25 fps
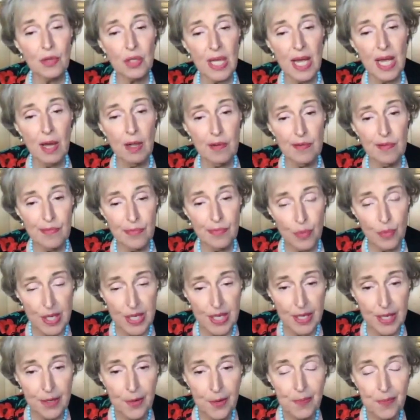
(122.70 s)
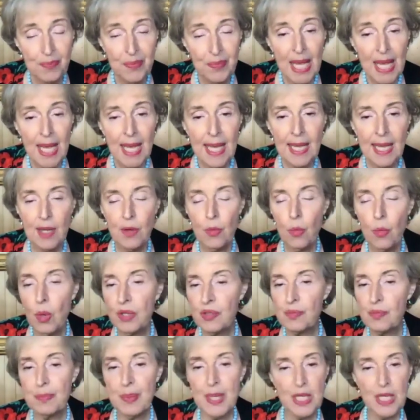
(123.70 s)
California. It was
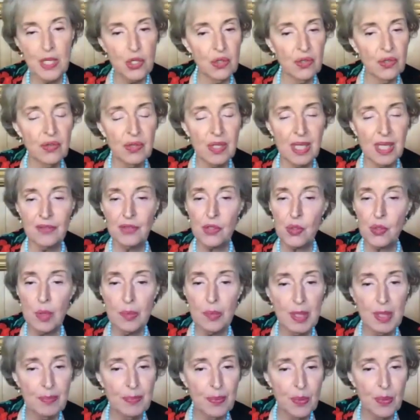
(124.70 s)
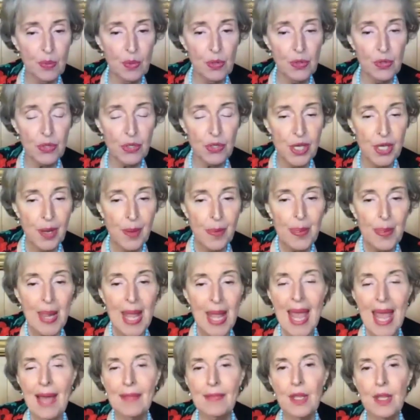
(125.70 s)
beaches and swimming pools.
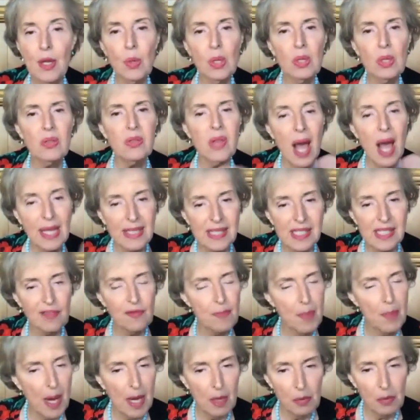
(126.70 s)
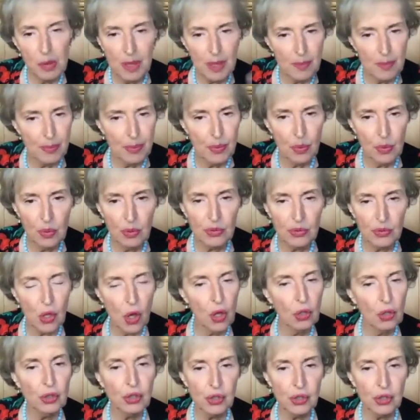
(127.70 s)
And there were lots of public pools
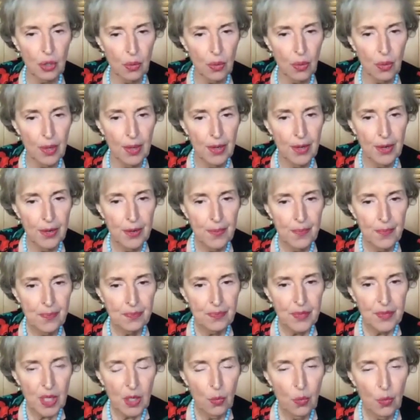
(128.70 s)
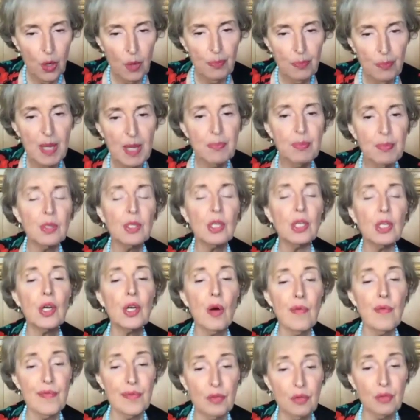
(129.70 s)
also where people could go
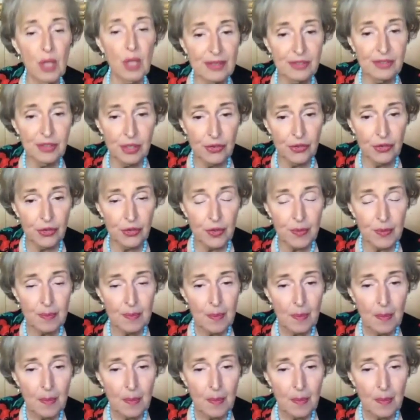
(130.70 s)
for lessons.